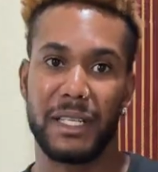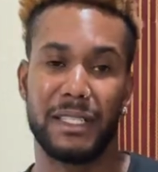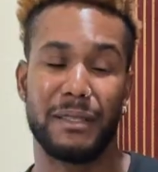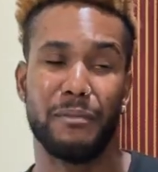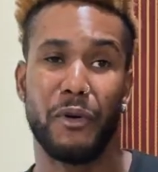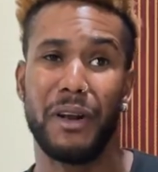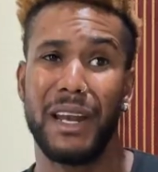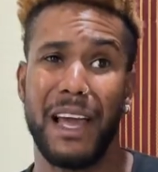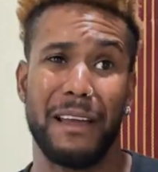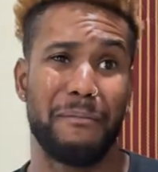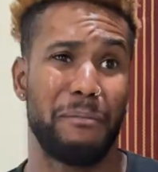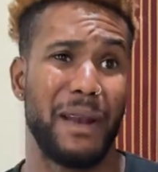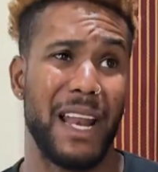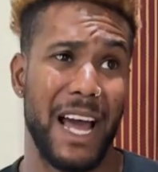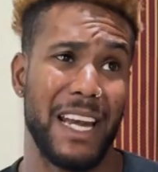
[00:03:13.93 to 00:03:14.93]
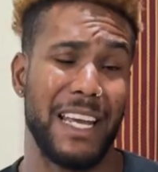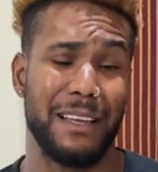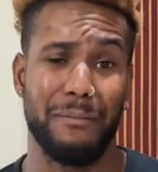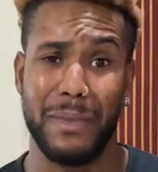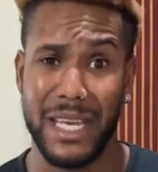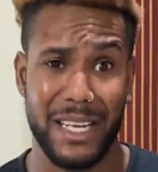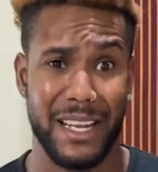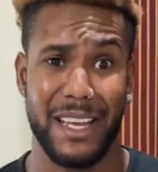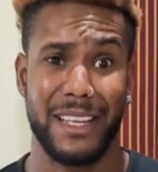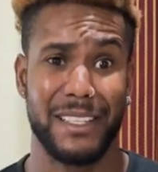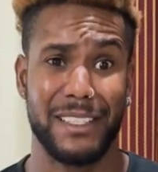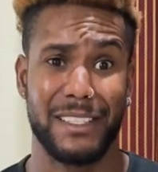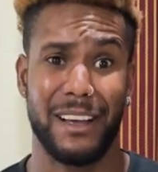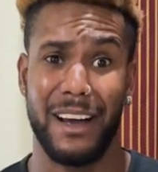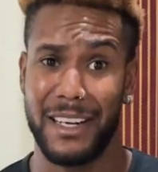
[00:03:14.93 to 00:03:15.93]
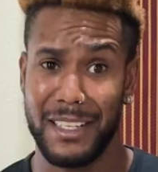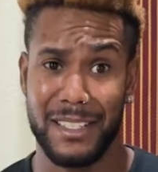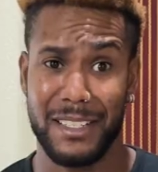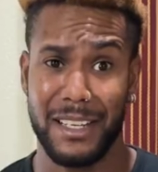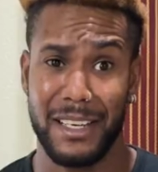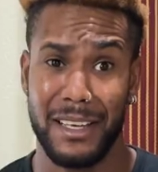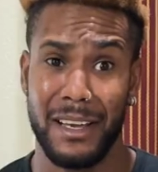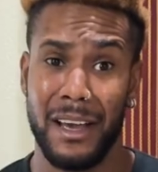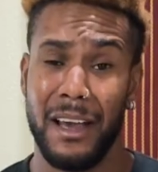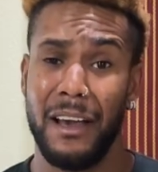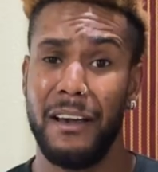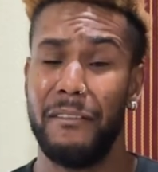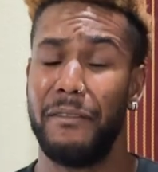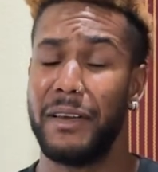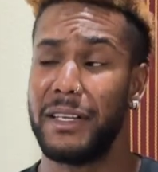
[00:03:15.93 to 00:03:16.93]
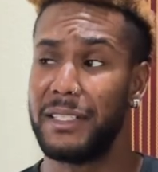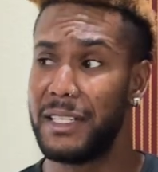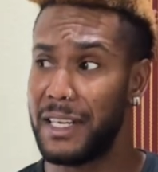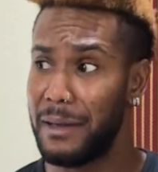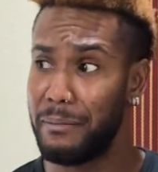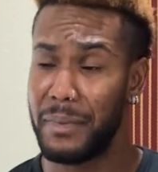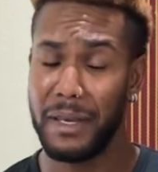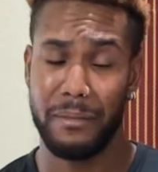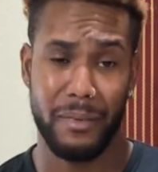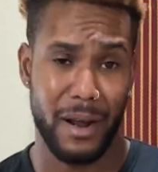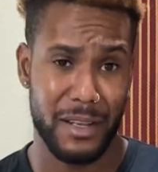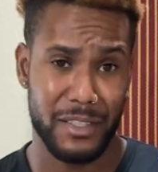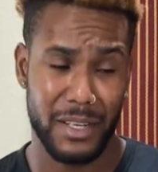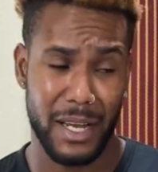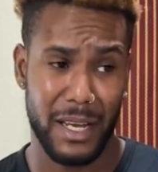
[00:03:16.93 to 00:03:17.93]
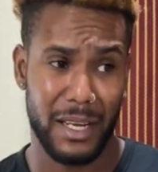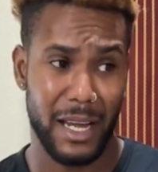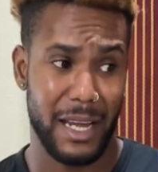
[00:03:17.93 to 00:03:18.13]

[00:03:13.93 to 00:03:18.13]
It's more like planning meetings, honestly, for your DNP project.